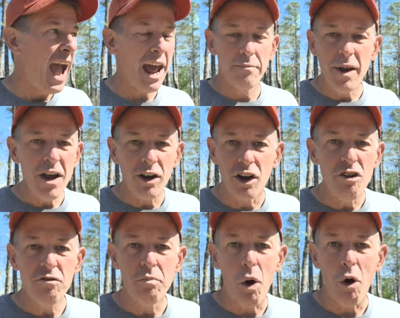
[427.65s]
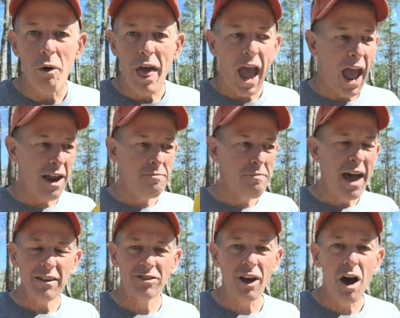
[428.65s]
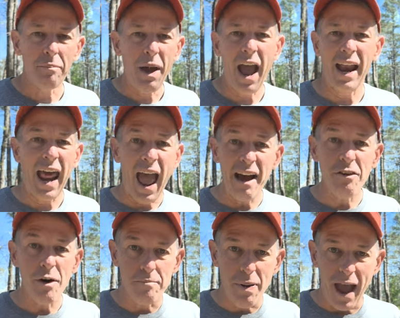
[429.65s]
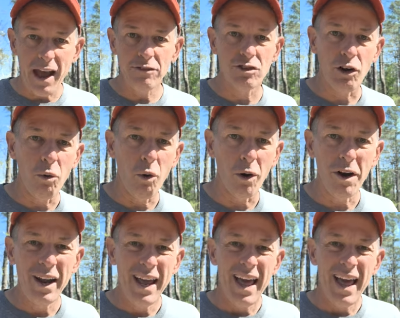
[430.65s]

and be a goofball and mess up and have a bad score,